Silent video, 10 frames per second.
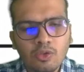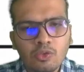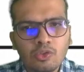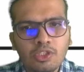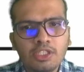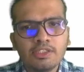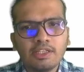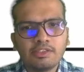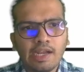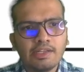So these are
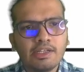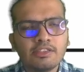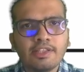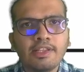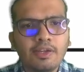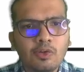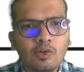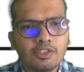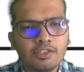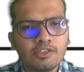standards and
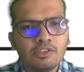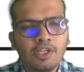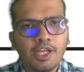regulations